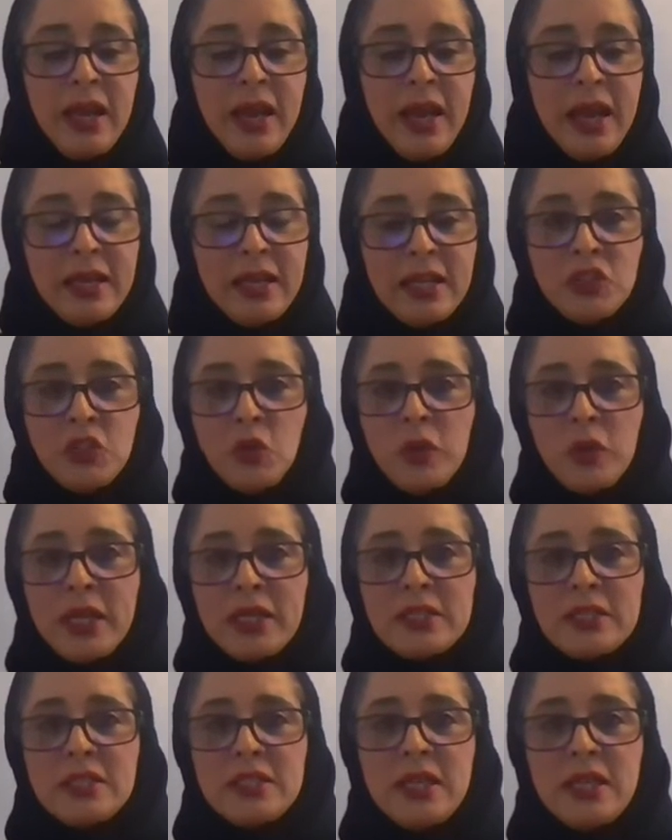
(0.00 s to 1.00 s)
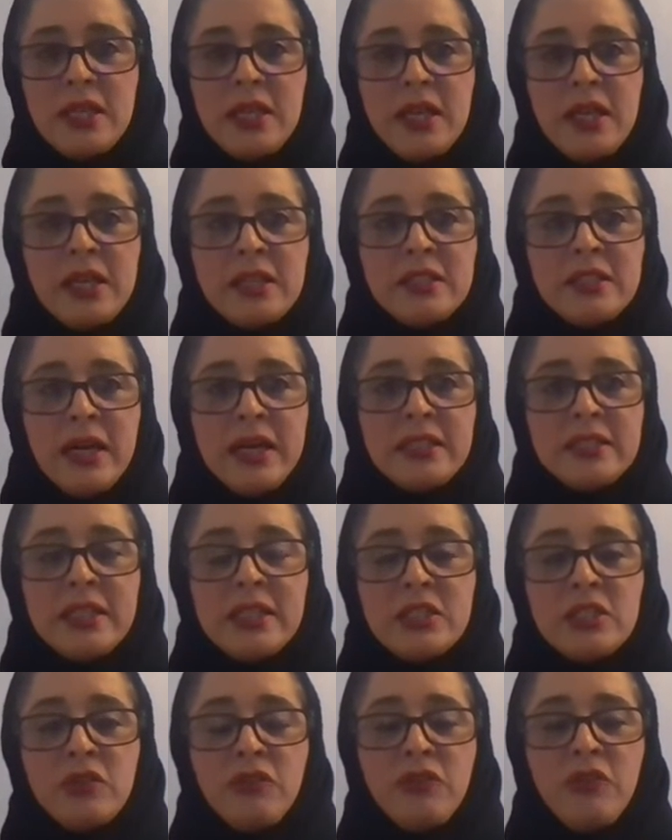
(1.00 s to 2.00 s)
And as you can see, it
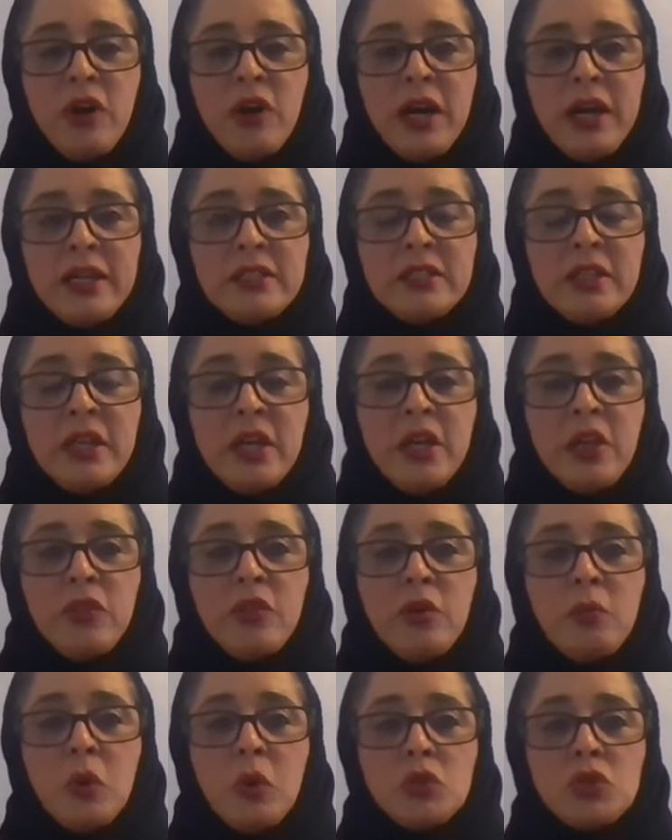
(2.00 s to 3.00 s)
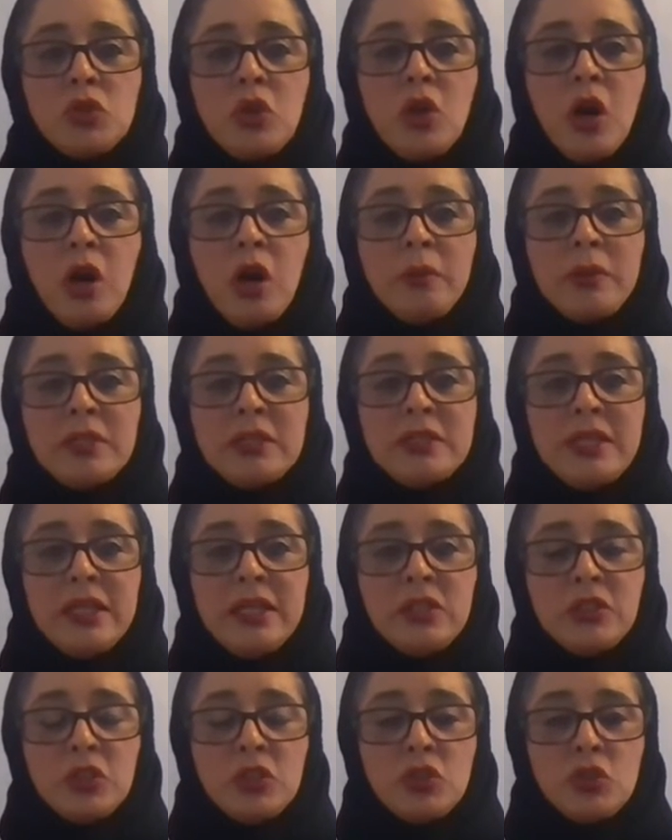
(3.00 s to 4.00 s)
identified the most common
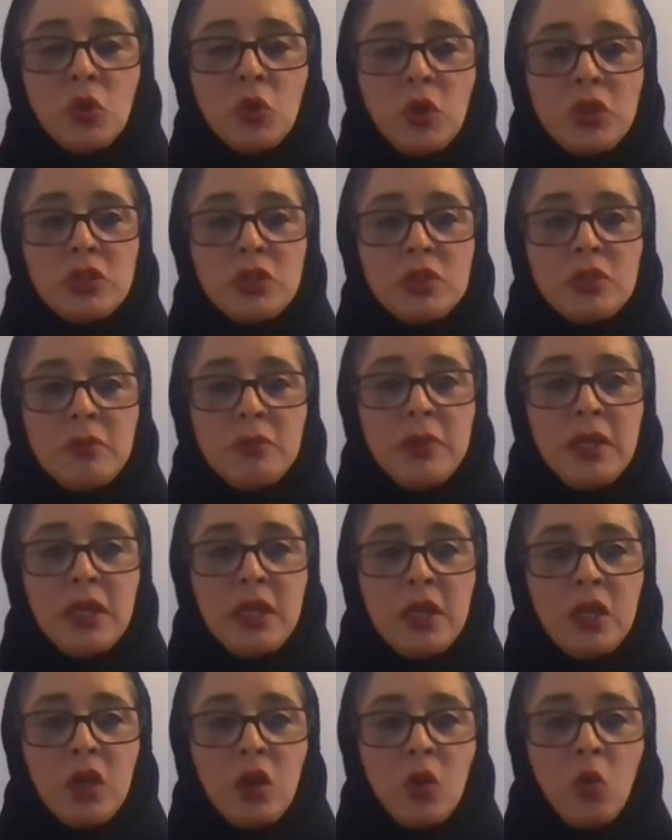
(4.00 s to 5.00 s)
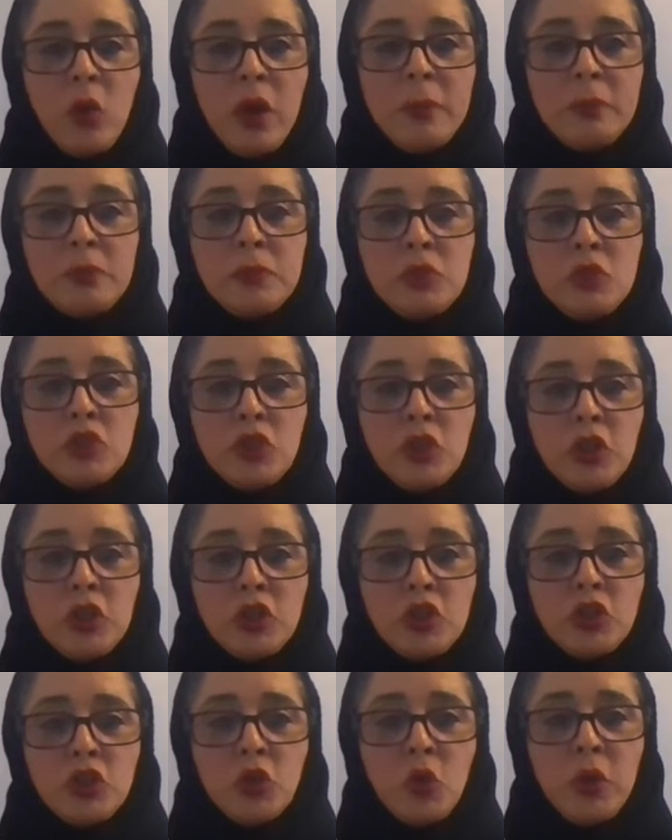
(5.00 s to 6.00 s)
data source being web
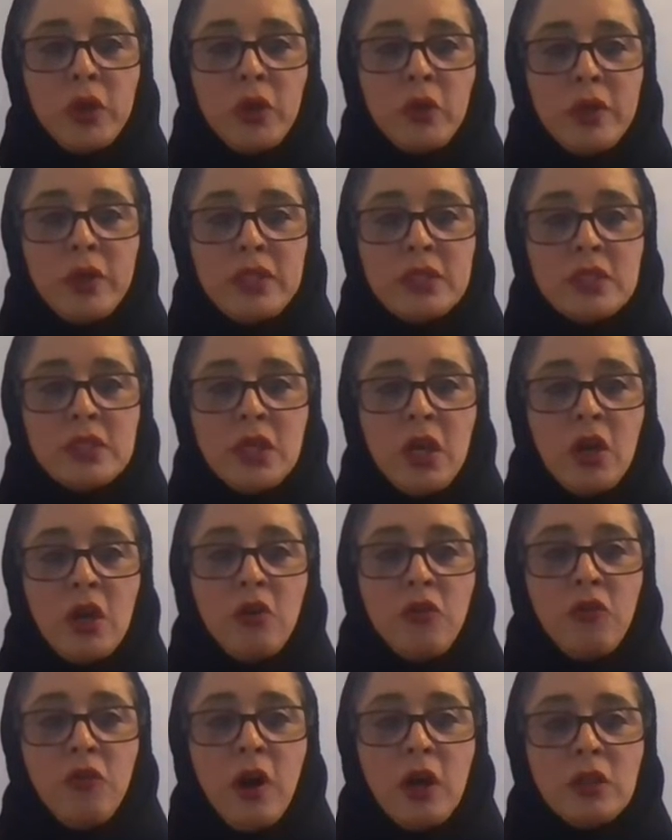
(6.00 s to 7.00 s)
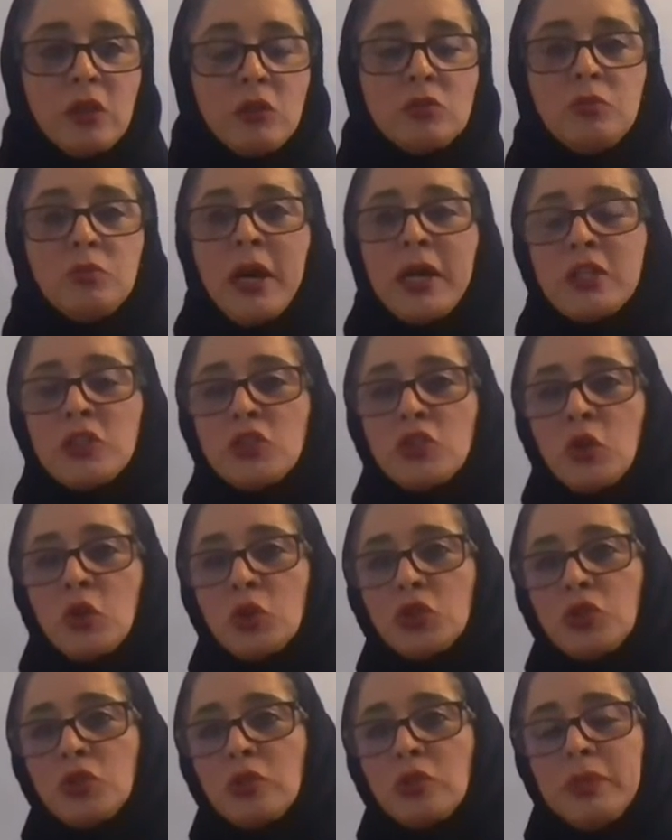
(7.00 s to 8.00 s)
search queries, followed by
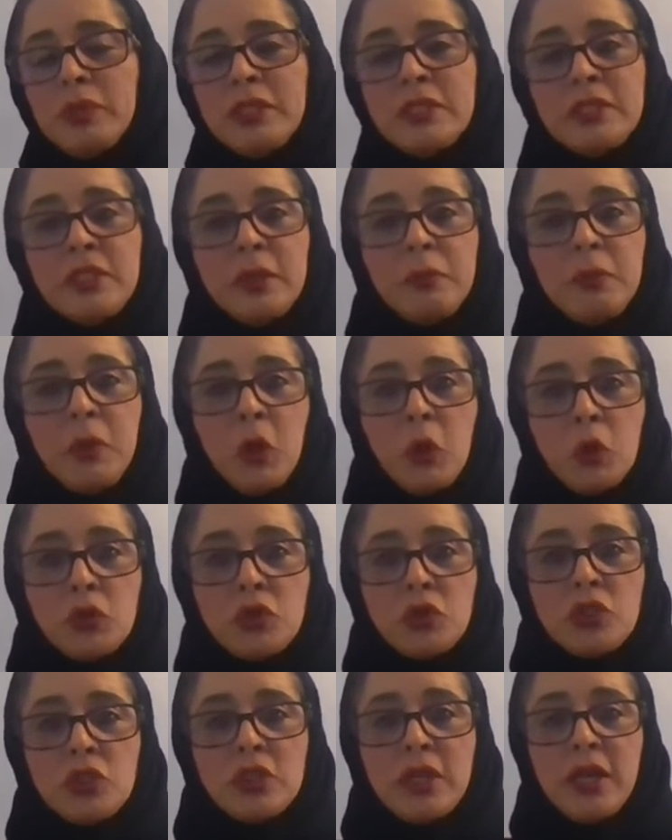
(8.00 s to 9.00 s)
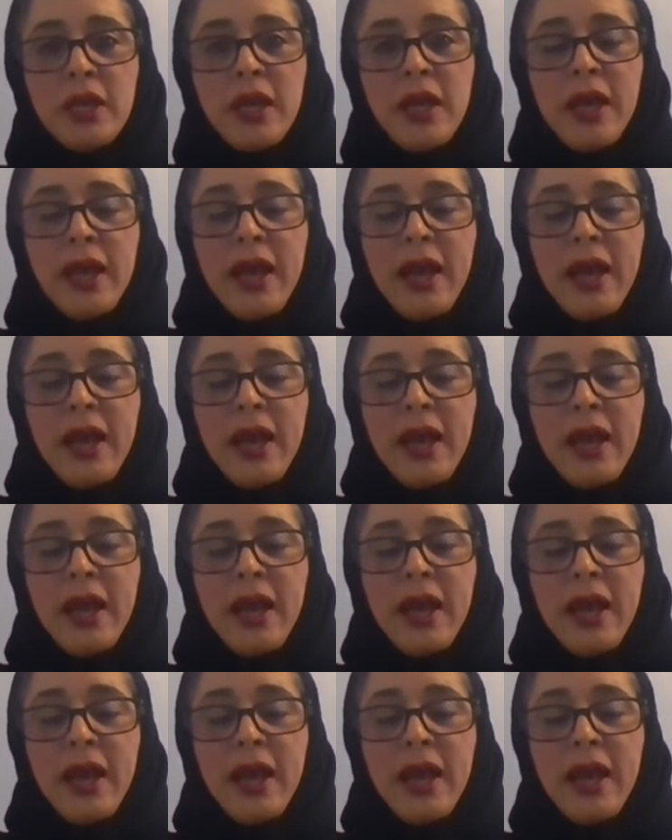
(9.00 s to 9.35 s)
social media posts.